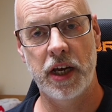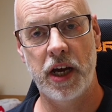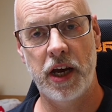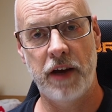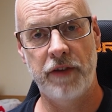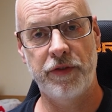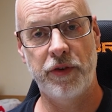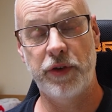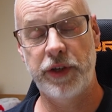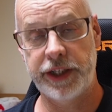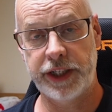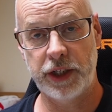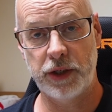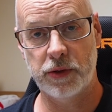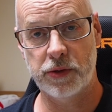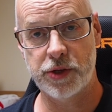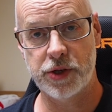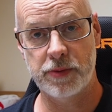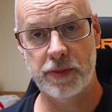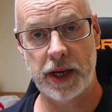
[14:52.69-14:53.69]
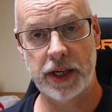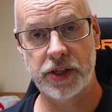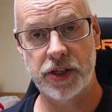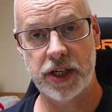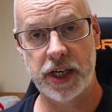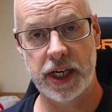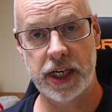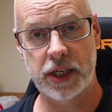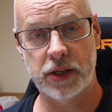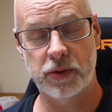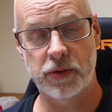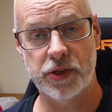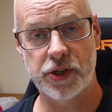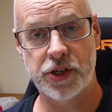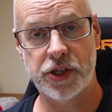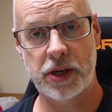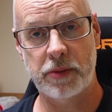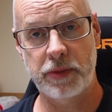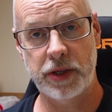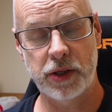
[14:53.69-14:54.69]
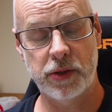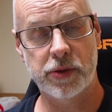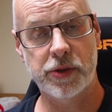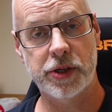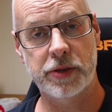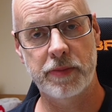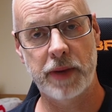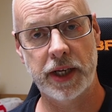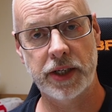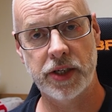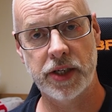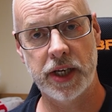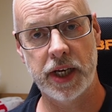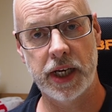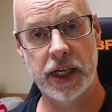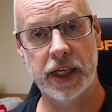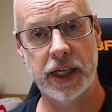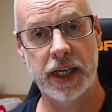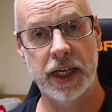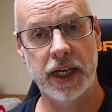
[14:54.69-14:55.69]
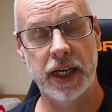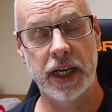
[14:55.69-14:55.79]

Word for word: Avoid the automatic or the semi-automatic,